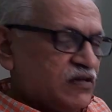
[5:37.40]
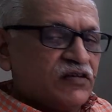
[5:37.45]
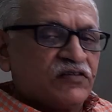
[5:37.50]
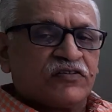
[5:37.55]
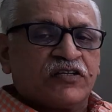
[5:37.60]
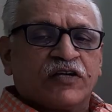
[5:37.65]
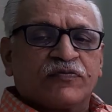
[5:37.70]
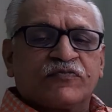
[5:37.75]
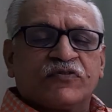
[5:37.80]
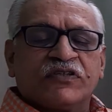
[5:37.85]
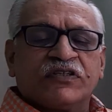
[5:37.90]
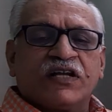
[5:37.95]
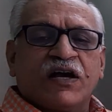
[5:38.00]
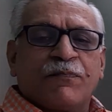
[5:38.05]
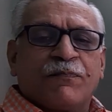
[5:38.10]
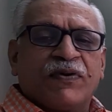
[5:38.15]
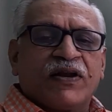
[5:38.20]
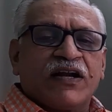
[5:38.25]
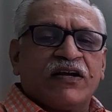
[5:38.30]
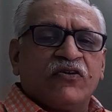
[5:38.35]
Substituting the
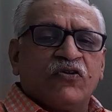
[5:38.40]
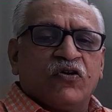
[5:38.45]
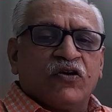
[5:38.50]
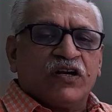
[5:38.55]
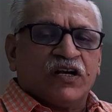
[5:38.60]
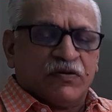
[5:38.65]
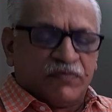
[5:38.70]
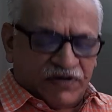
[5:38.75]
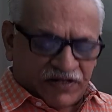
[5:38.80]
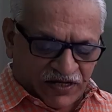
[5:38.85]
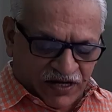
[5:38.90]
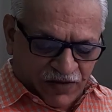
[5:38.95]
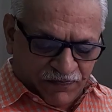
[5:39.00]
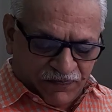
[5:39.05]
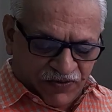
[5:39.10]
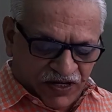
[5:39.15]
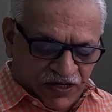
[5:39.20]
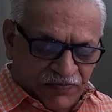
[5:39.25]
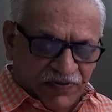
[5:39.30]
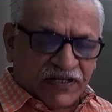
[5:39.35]
upper and lower limit.
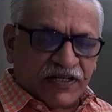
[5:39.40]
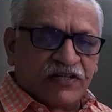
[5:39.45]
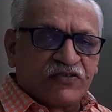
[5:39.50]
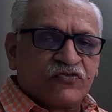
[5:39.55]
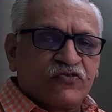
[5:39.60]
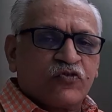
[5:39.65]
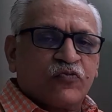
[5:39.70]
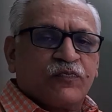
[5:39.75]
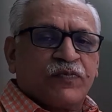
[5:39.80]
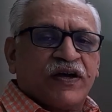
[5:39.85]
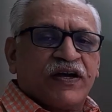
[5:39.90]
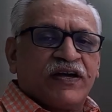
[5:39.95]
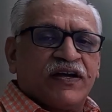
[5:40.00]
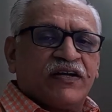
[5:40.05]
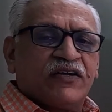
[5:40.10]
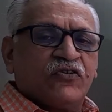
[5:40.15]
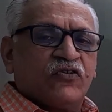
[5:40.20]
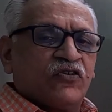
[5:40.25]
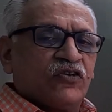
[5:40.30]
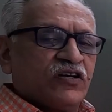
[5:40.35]
Upper limit as 2 pi
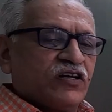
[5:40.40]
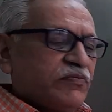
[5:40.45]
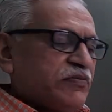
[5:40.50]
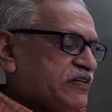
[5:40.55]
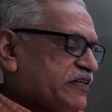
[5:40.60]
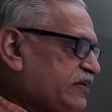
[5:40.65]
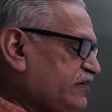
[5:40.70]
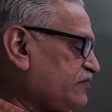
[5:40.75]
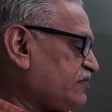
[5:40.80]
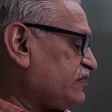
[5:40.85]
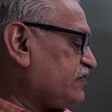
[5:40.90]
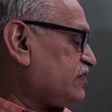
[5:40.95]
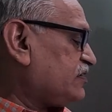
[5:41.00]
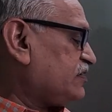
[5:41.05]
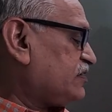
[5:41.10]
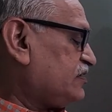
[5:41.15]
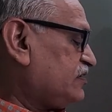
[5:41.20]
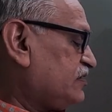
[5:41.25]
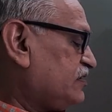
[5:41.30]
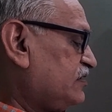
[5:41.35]
and lower limit as
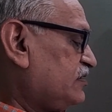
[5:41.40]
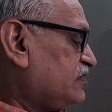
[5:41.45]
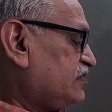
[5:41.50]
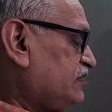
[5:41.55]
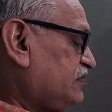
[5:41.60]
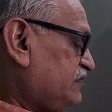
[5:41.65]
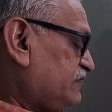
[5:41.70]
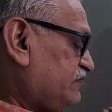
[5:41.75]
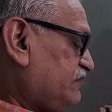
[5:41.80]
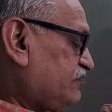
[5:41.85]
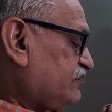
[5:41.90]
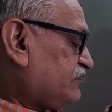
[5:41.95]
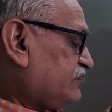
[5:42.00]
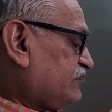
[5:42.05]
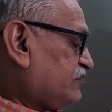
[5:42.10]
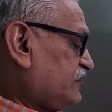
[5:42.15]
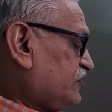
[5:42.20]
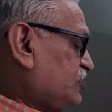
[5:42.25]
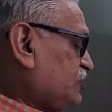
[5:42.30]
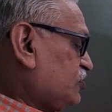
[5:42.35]

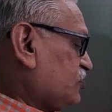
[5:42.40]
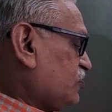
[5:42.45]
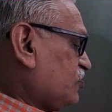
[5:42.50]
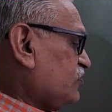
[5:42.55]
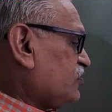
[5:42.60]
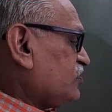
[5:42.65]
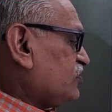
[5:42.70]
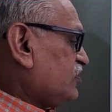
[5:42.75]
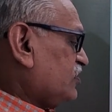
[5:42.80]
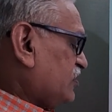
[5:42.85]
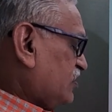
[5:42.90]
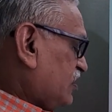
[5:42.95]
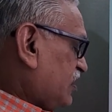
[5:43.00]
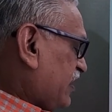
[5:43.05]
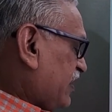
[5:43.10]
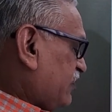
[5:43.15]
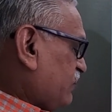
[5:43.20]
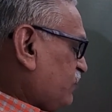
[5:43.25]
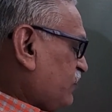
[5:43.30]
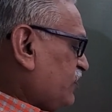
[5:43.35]
0.
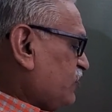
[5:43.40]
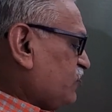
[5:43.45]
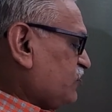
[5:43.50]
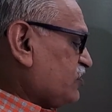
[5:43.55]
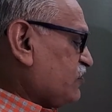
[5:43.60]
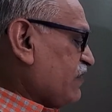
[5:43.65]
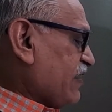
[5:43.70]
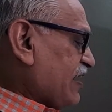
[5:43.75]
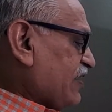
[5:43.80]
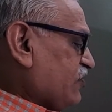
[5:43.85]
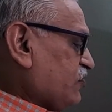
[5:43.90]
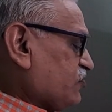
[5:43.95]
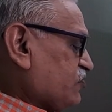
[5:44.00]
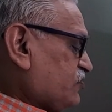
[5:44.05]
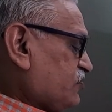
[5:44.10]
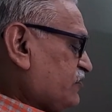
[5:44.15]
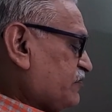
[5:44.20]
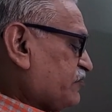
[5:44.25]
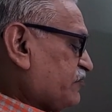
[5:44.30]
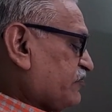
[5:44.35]
And we know the
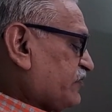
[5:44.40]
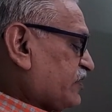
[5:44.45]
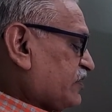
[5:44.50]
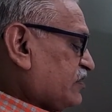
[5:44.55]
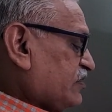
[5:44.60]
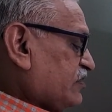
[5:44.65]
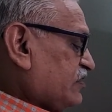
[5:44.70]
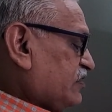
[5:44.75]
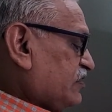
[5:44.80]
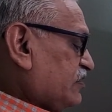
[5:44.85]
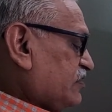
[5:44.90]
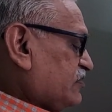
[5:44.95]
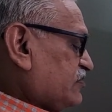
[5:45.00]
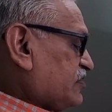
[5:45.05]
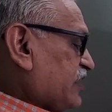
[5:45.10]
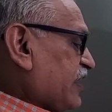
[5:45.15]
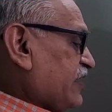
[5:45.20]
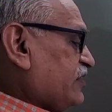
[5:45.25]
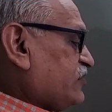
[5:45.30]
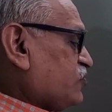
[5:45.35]
values.
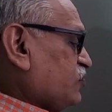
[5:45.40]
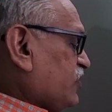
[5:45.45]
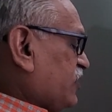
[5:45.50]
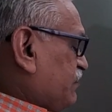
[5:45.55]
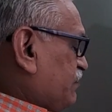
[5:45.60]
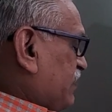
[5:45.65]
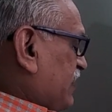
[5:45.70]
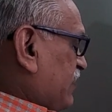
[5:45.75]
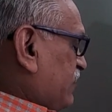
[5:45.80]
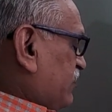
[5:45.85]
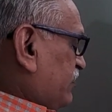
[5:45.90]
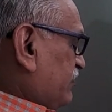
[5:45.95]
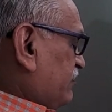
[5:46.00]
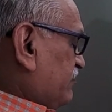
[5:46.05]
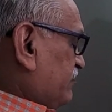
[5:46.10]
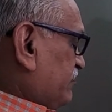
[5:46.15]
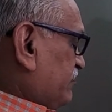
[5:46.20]
Sine 2n pi